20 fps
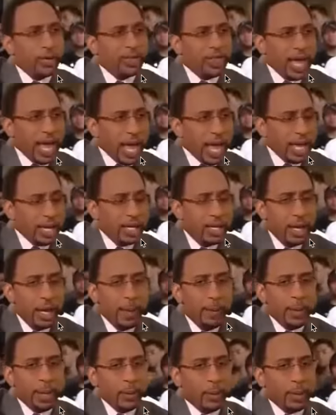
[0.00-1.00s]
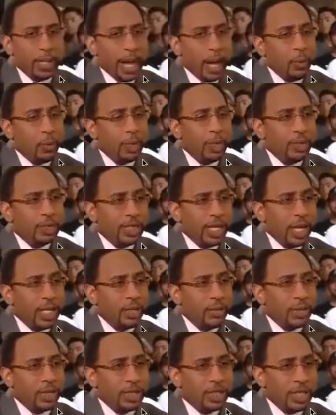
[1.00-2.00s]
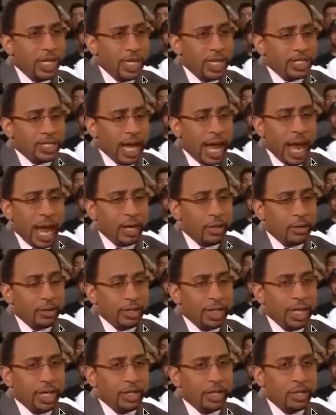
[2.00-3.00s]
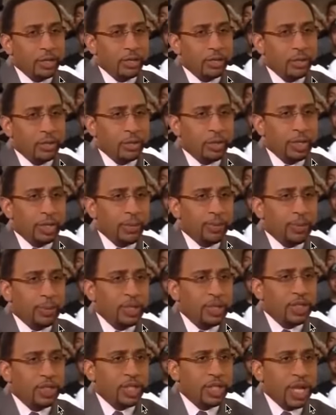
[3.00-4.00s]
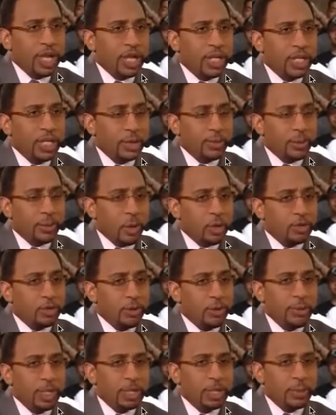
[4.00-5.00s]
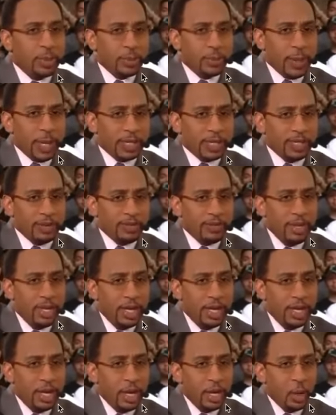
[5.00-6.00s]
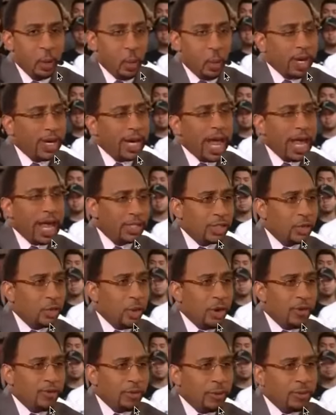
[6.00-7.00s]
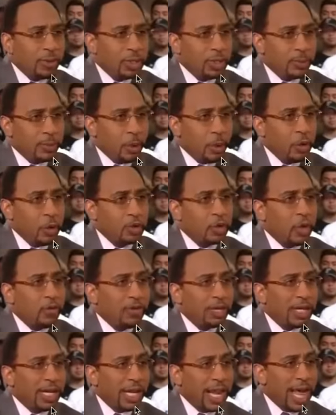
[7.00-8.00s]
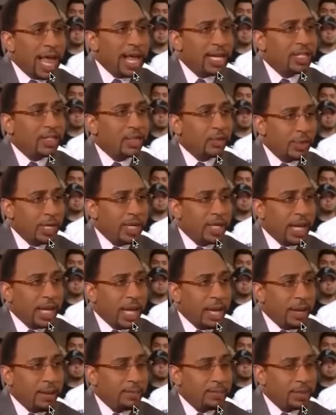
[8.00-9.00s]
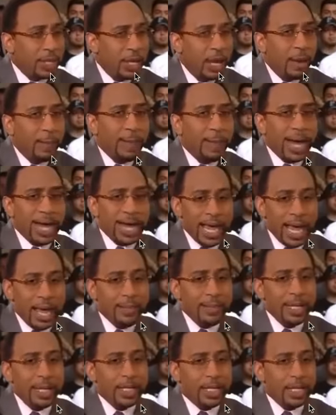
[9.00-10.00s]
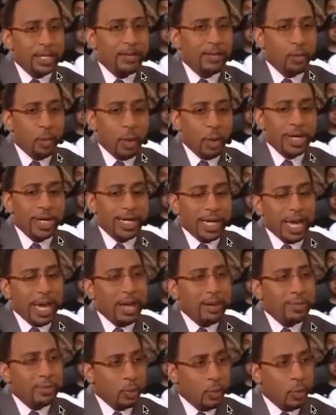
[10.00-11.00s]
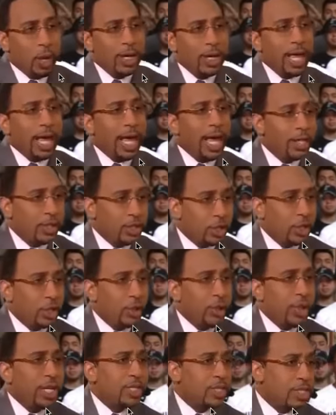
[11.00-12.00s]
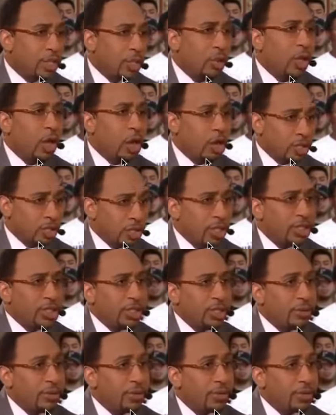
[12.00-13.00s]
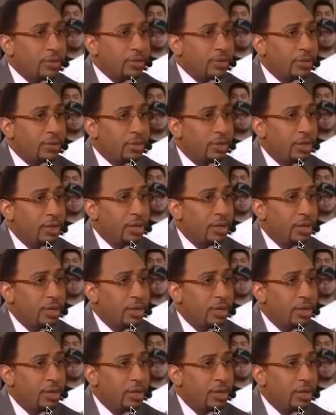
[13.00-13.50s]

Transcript: with that. But what I will tell you is this I don't think you're truly appreciating the Spurs from this perspective. What I saw from the Spurs over the last three games, Miami could have won games one and two and mm. still lost this series. Okay.